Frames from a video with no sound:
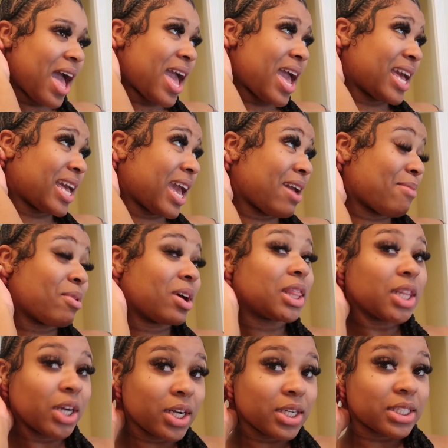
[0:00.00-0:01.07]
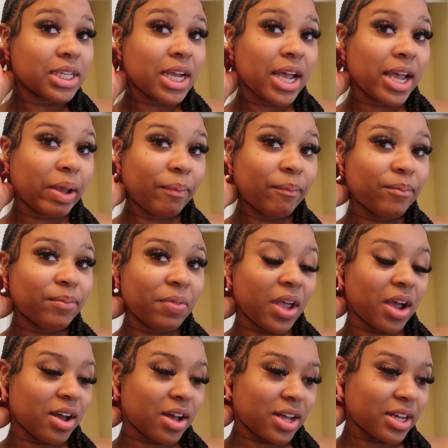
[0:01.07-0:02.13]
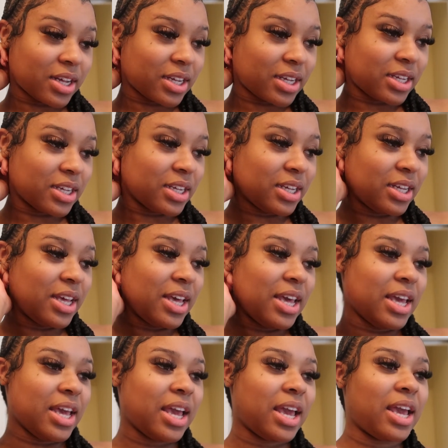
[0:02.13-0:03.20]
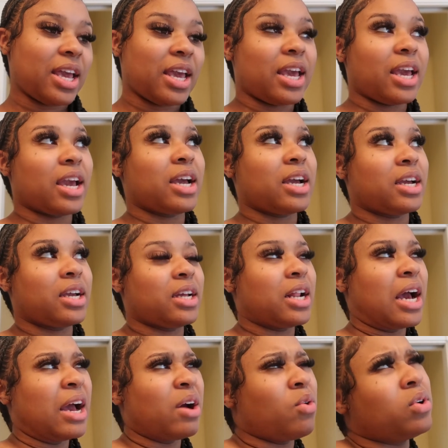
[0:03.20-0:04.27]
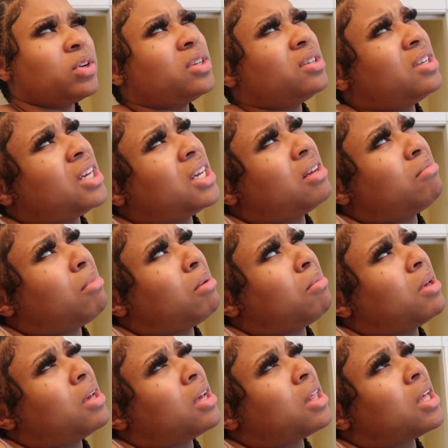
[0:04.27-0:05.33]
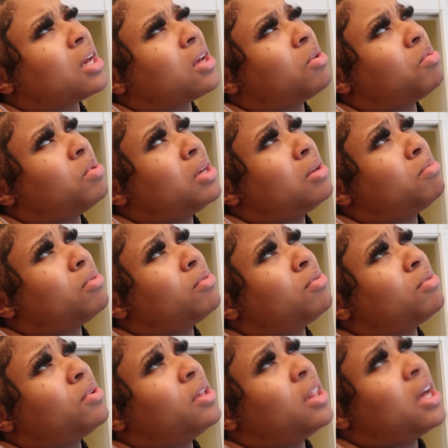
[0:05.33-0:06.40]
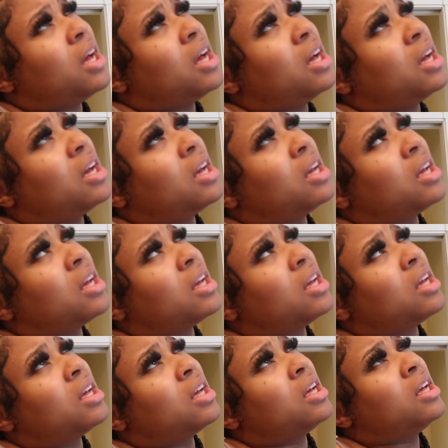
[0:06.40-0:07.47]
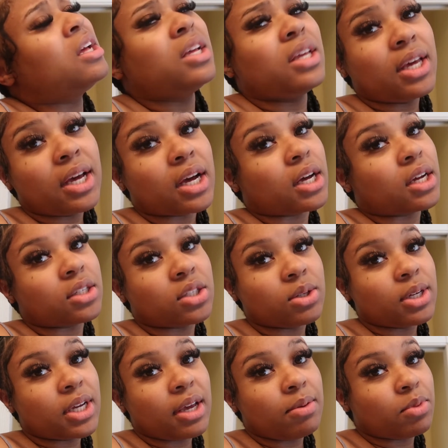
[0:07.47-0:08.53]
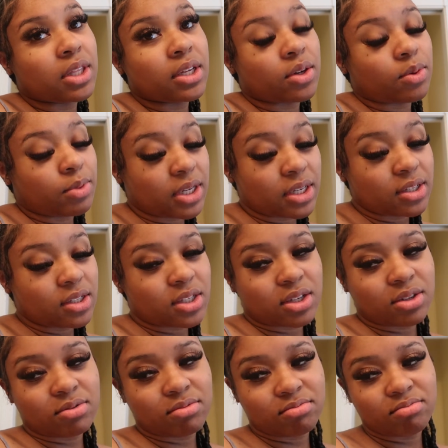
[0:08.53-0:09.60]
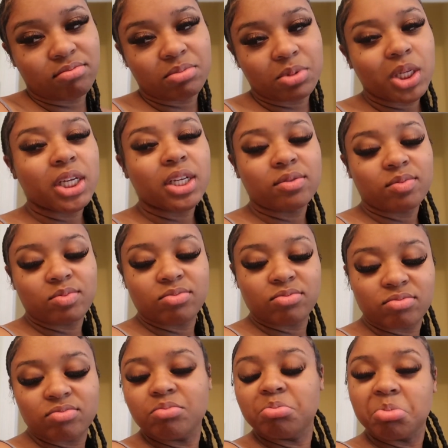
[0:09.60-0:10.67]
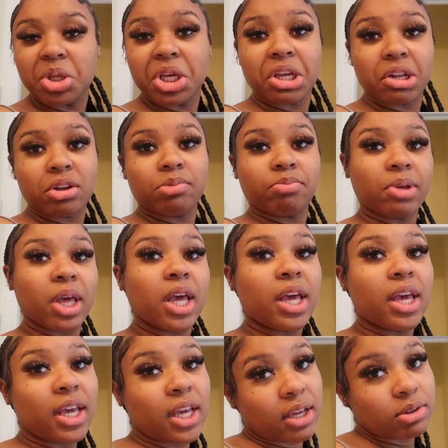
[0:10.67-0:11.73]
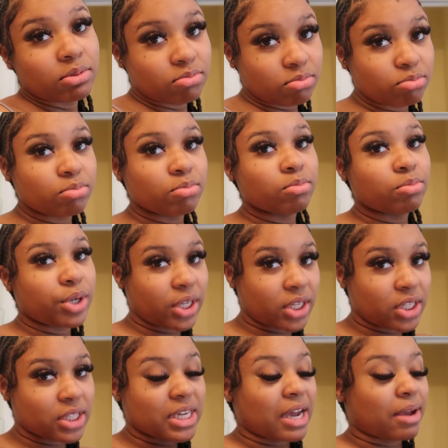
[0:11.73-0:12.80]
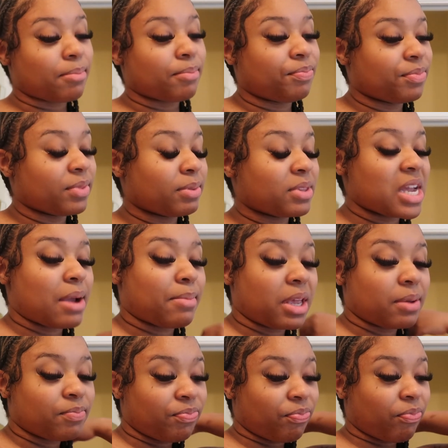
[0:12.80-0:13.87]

it came on Thursday, and I ordered it maybe like a week before that. Yeah, so it came within a week, so good, pretty good timing.